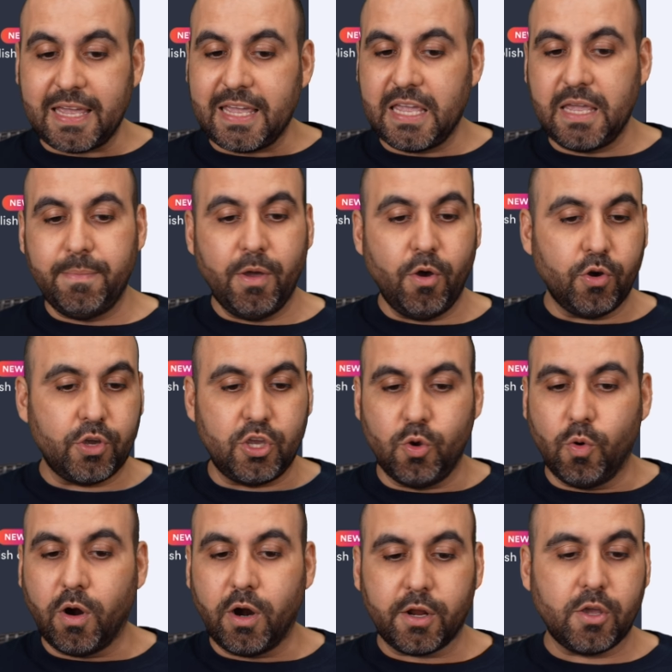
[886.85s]
email,
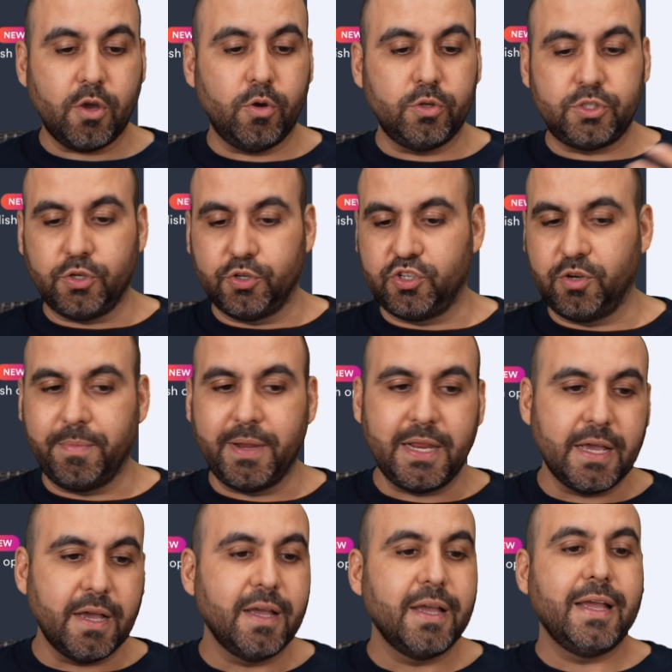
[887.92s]
QR code, social
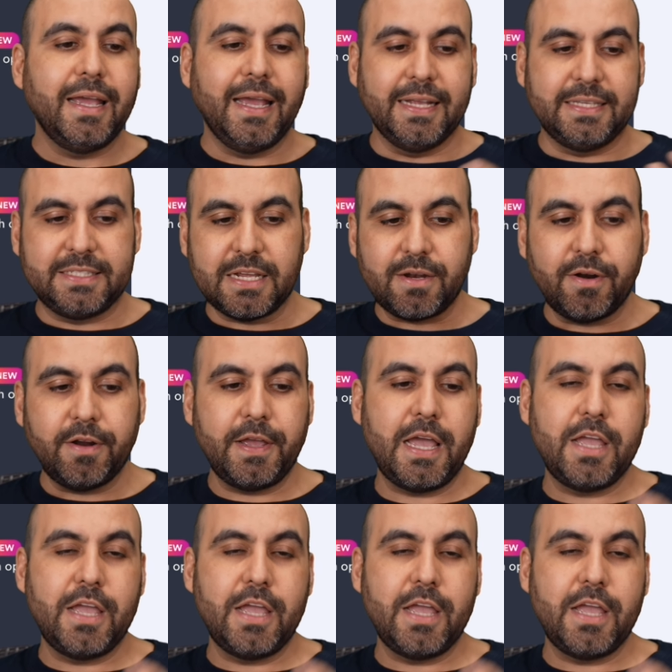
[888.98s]
media, etc.